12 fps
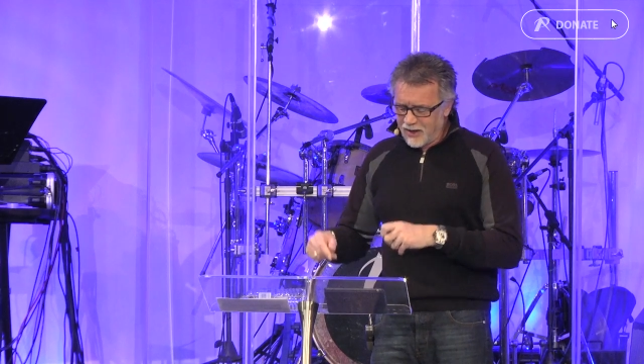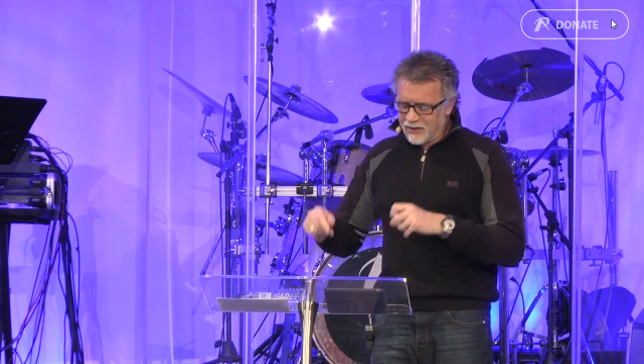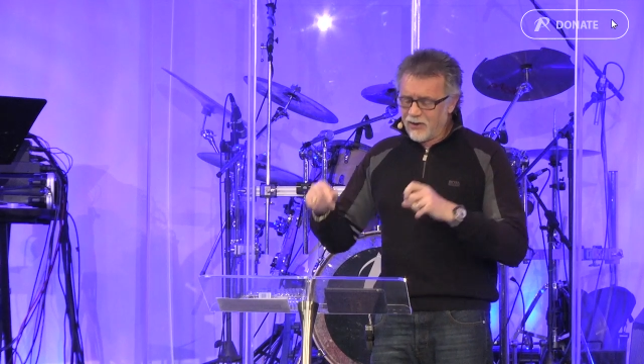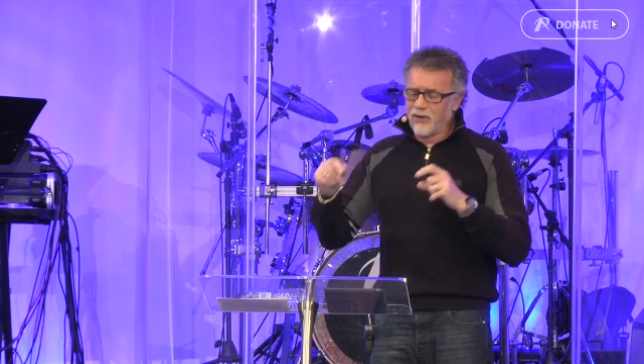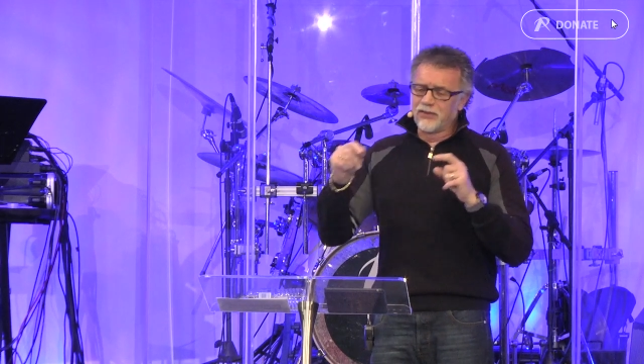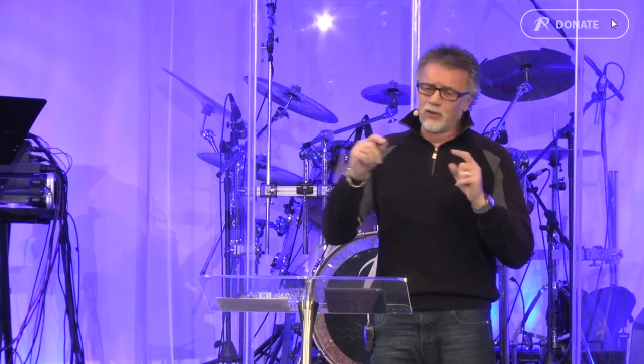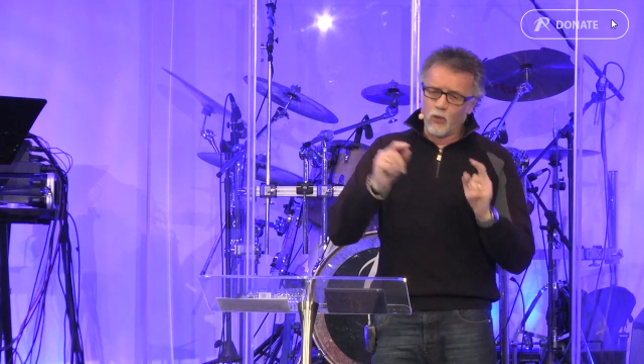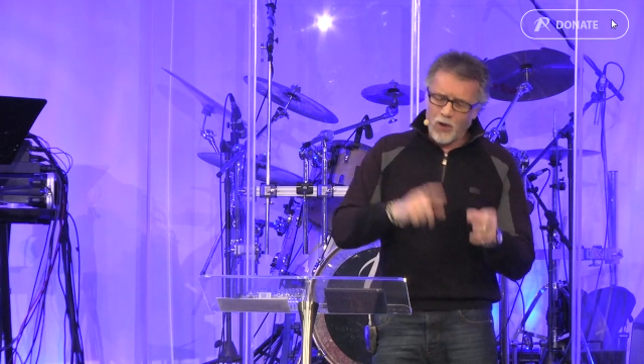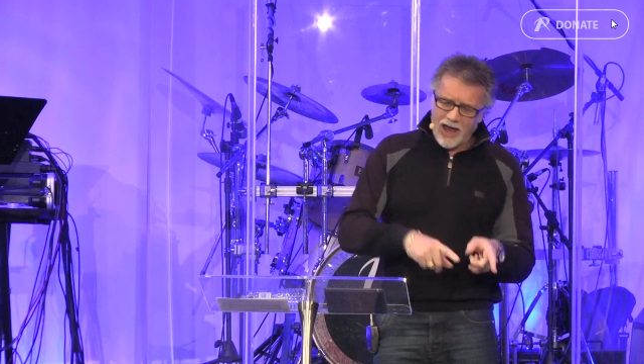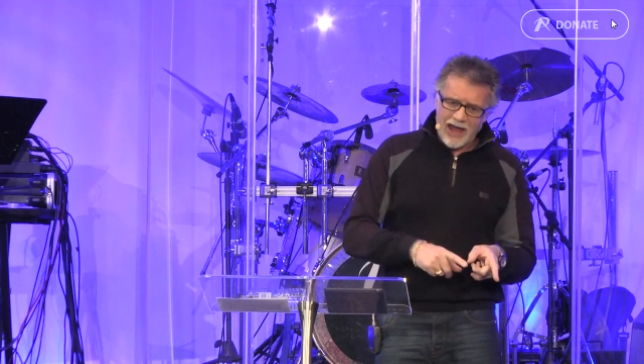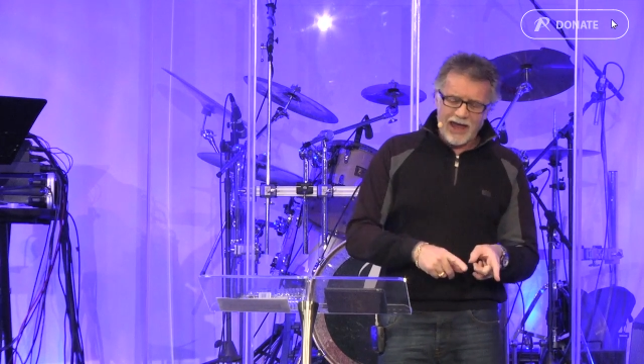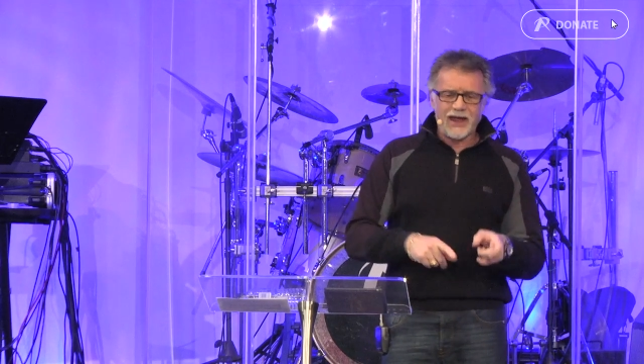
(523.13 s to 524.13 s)
not the
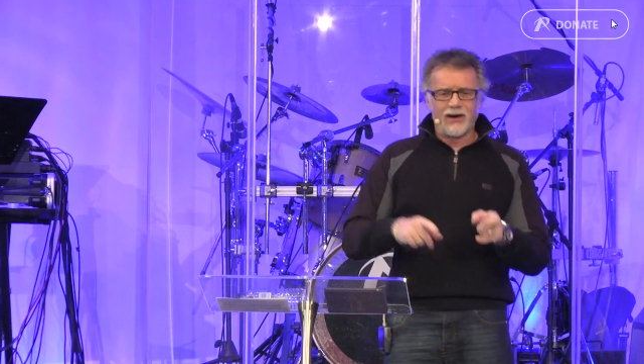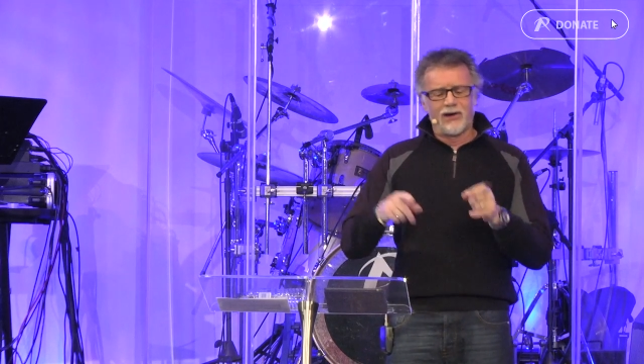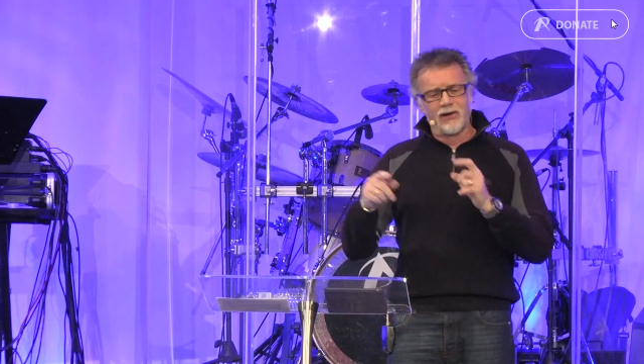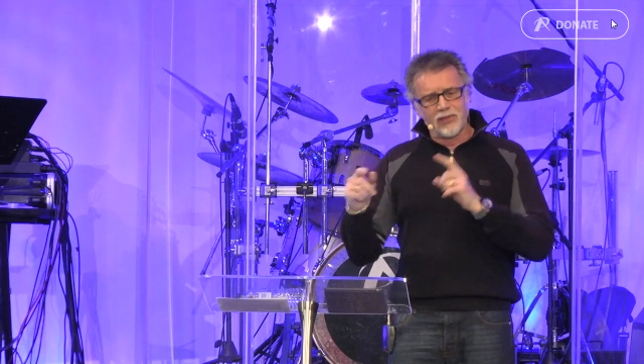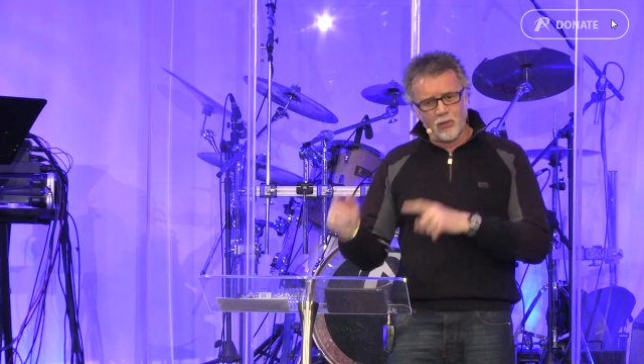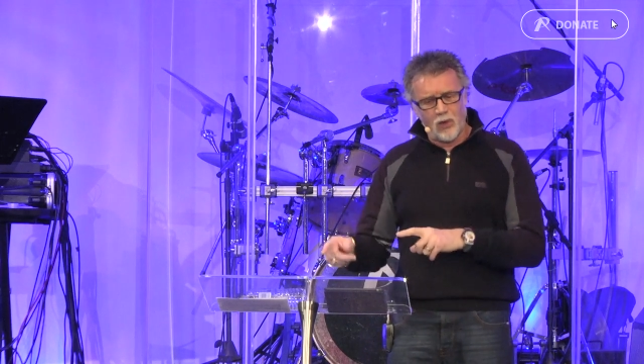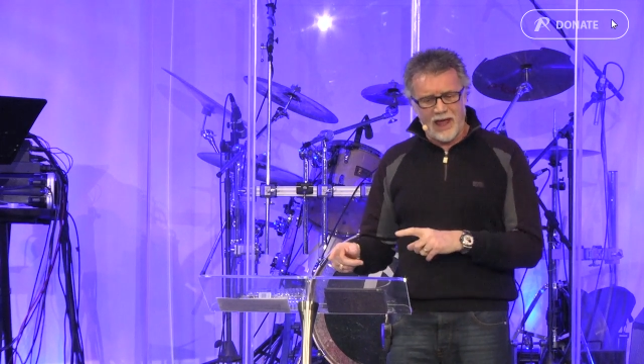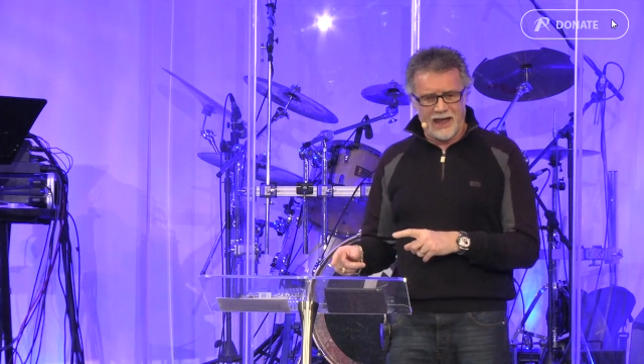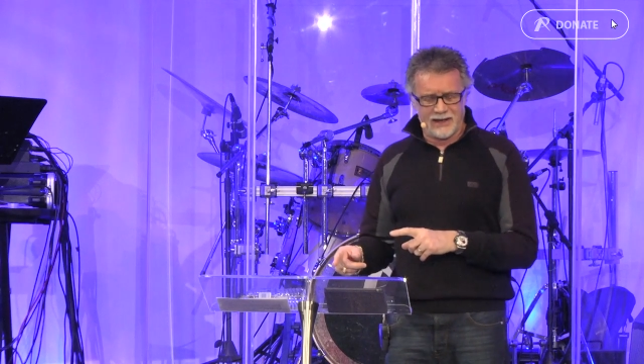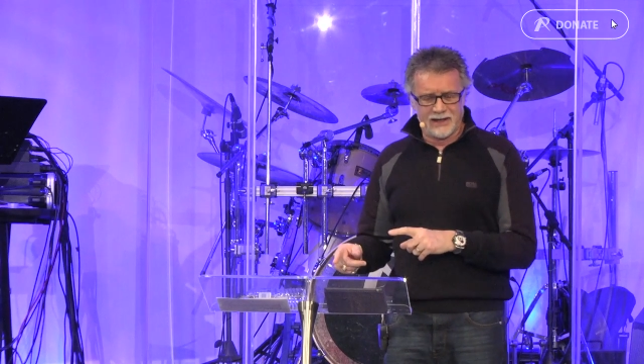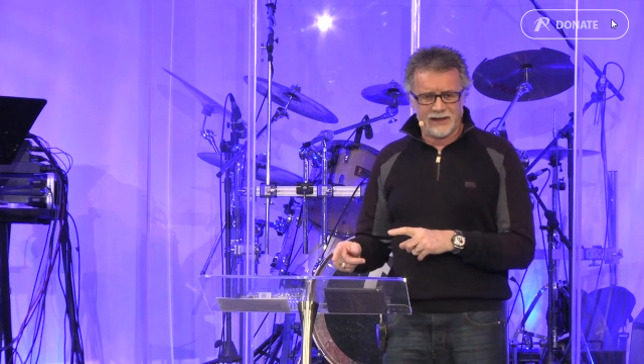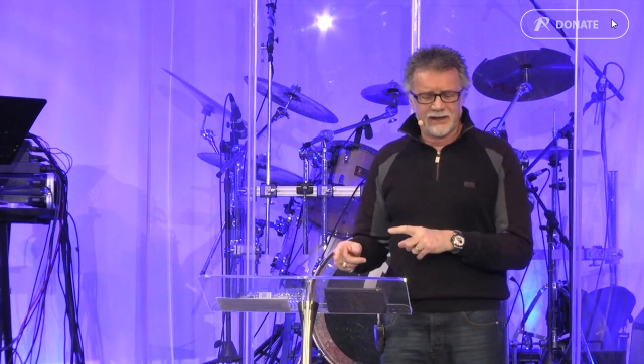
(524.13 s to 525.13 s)
where or the
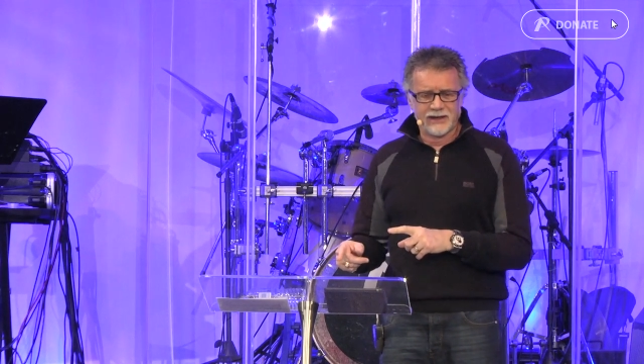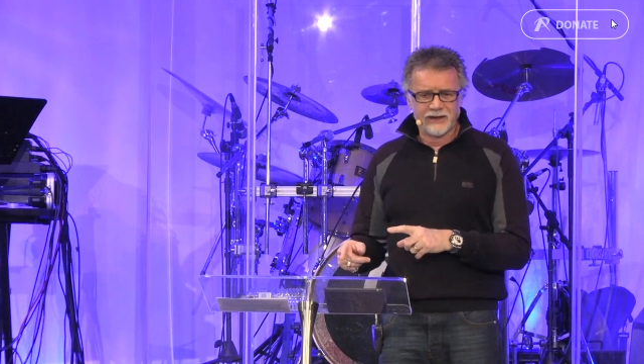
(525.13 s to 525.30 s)
when.